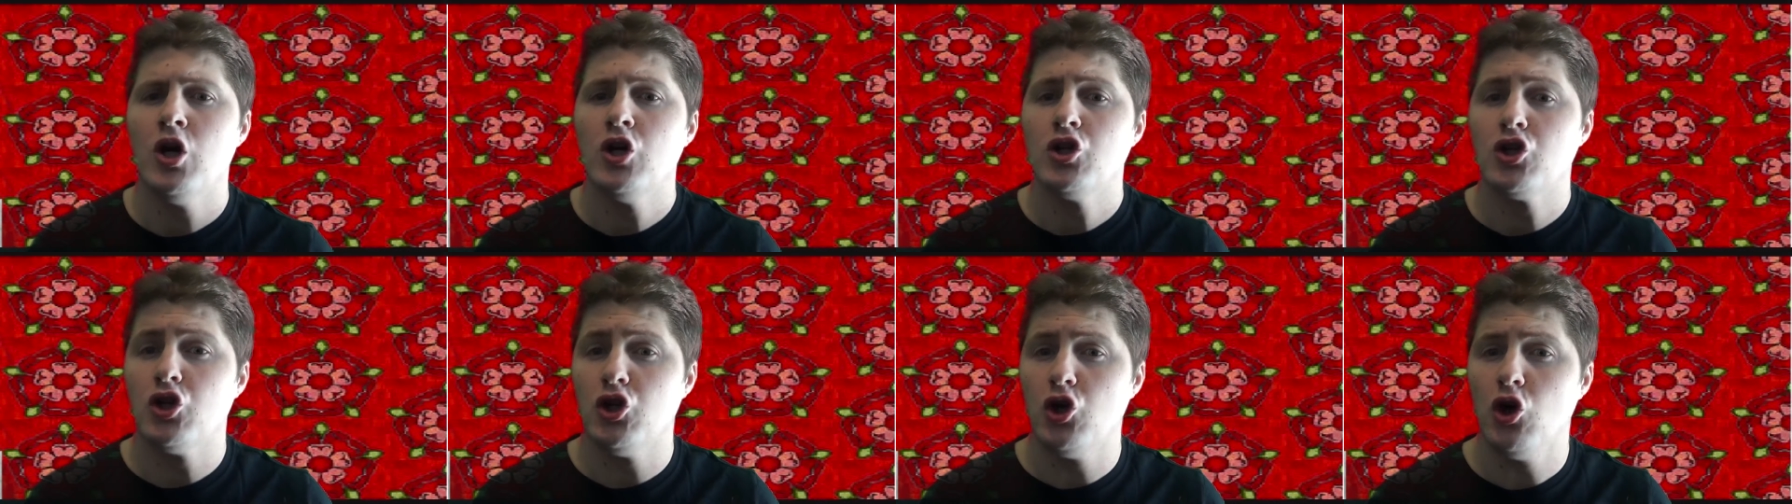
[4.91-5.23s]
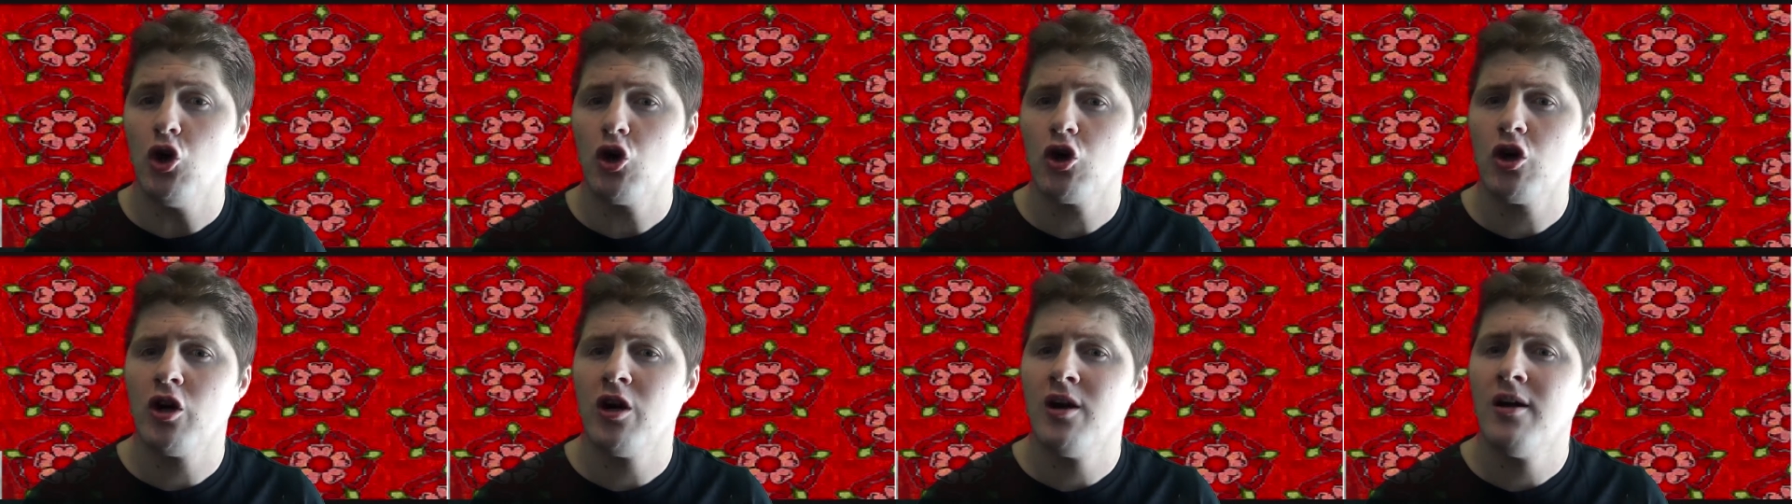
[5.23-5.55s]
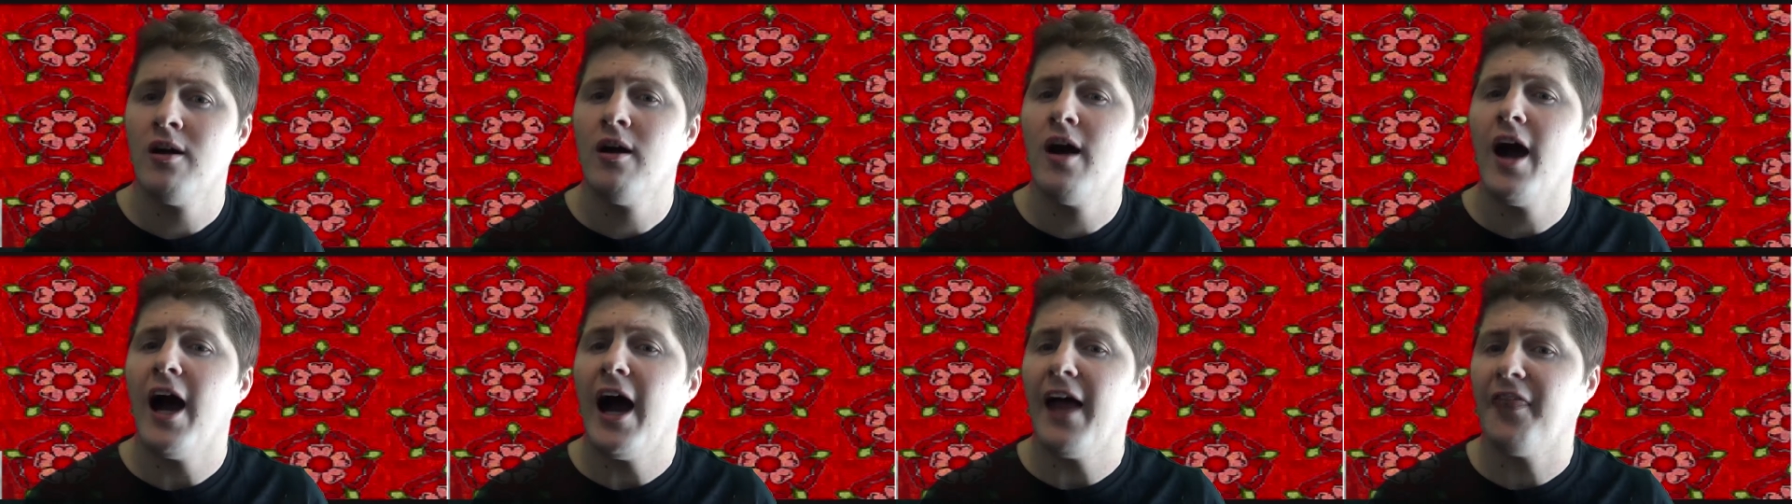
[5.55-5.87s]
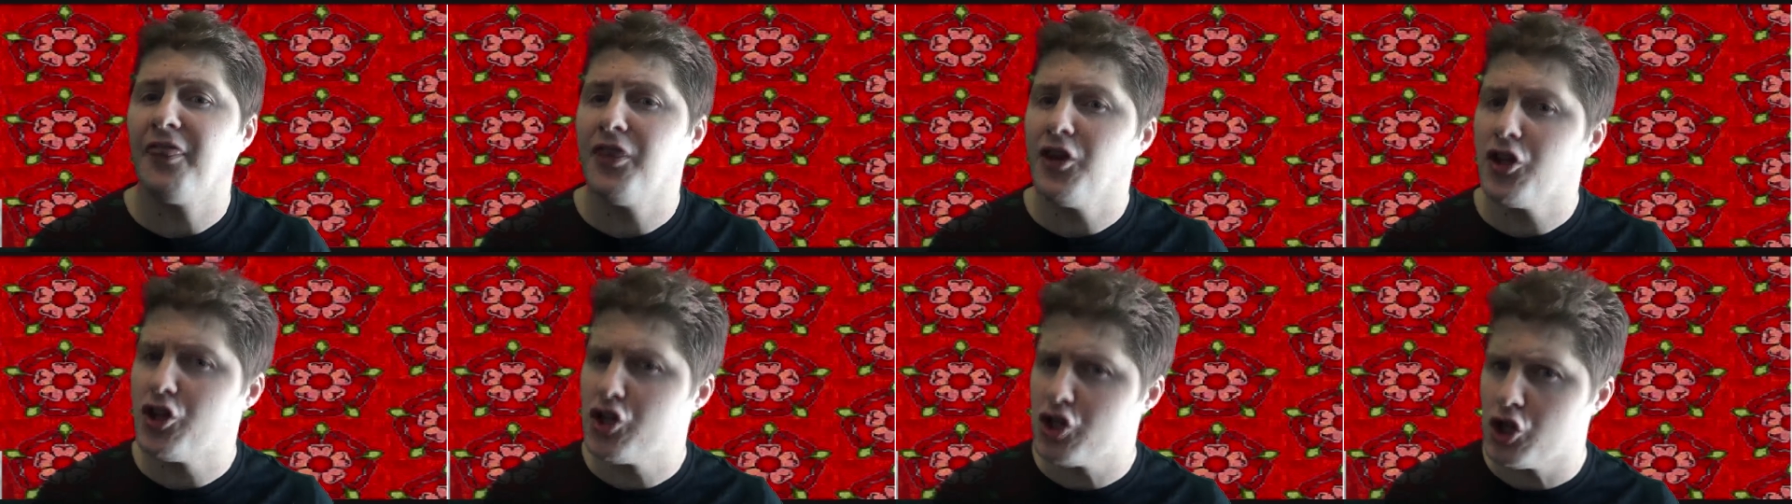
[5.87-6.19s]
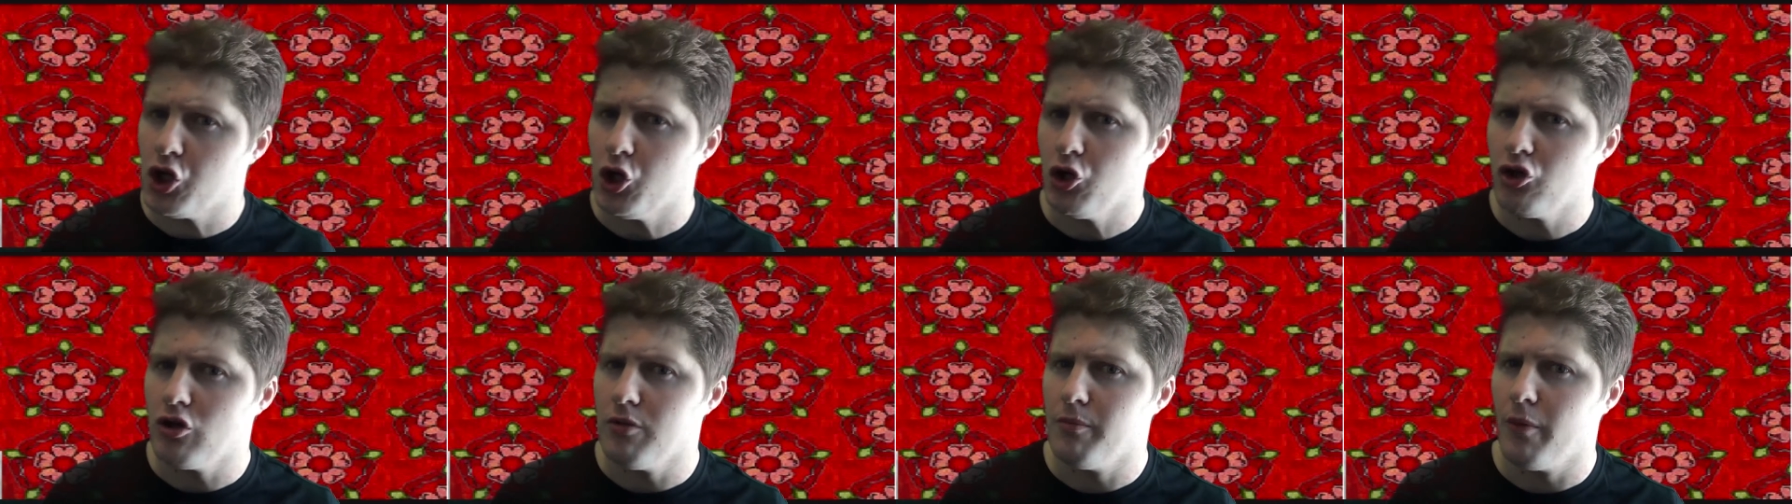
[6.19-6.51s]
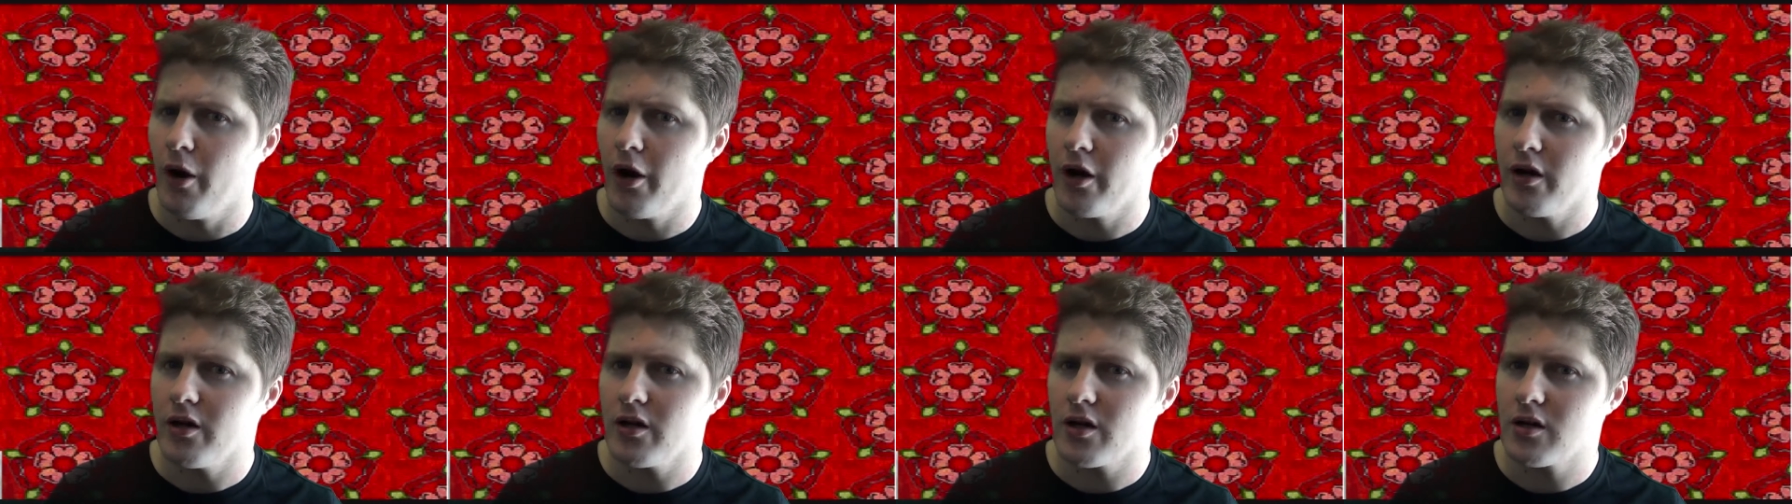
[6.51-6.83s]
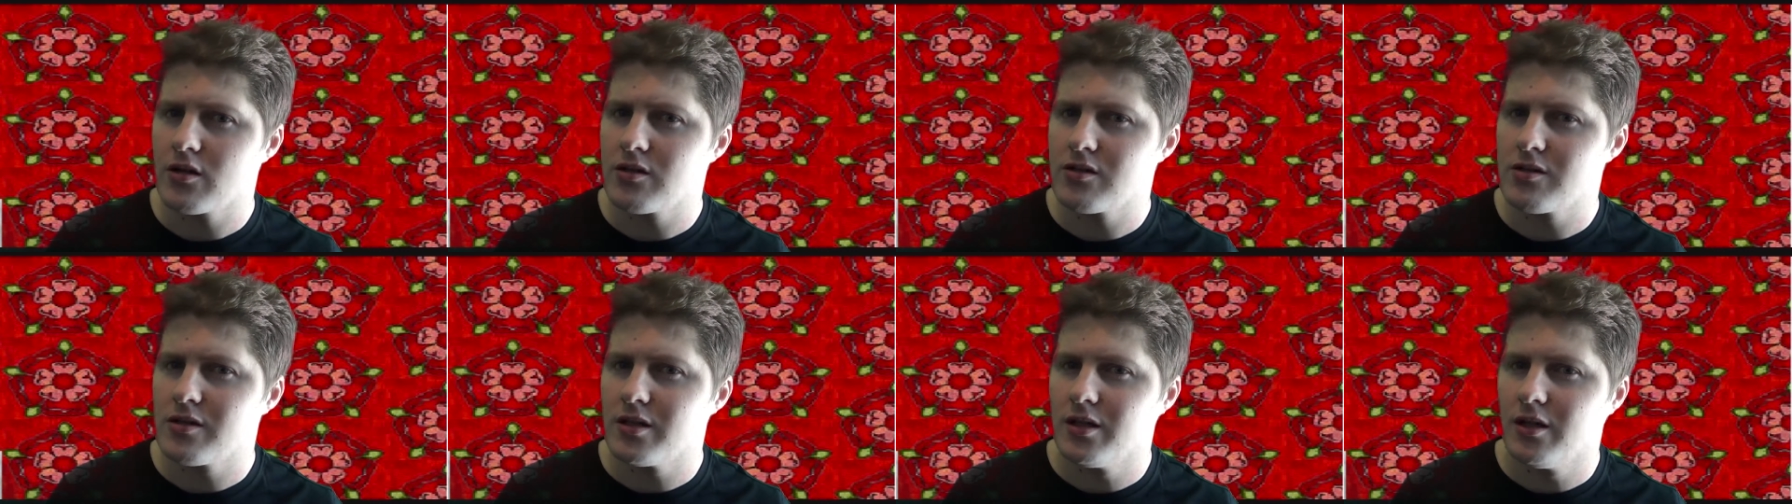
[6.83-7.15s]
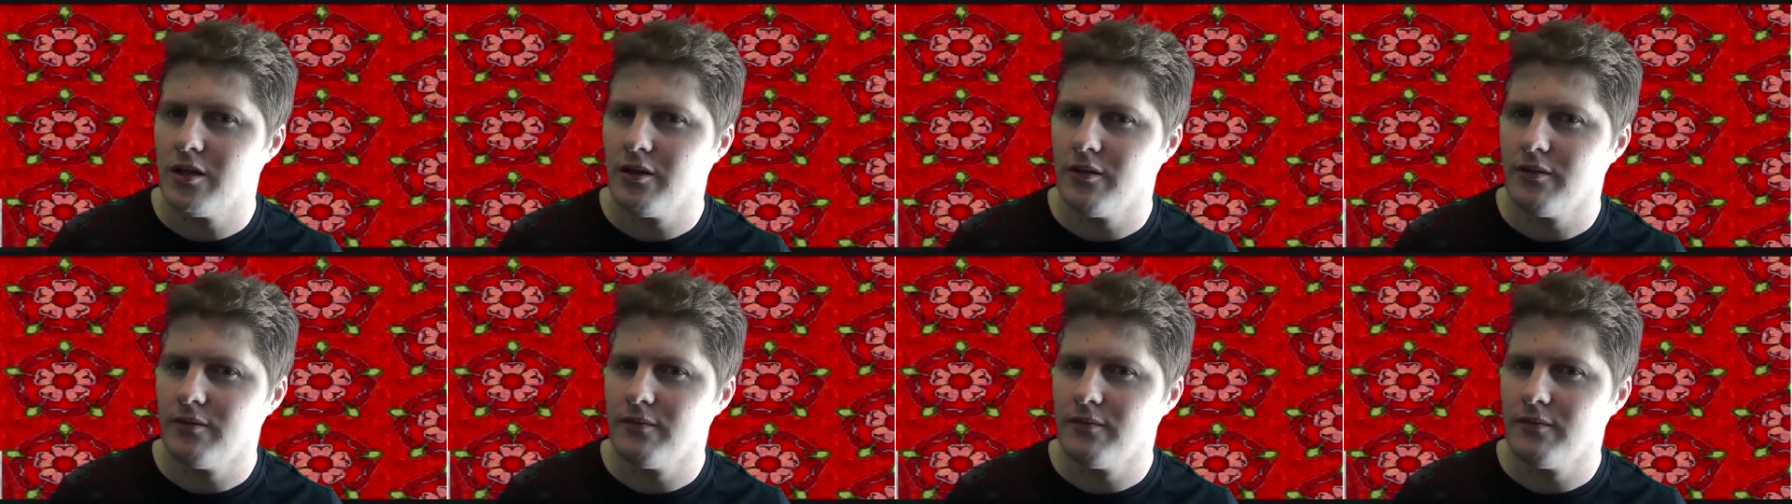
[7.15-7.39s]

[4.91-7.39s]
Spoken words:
to look at the Tudor monarchs.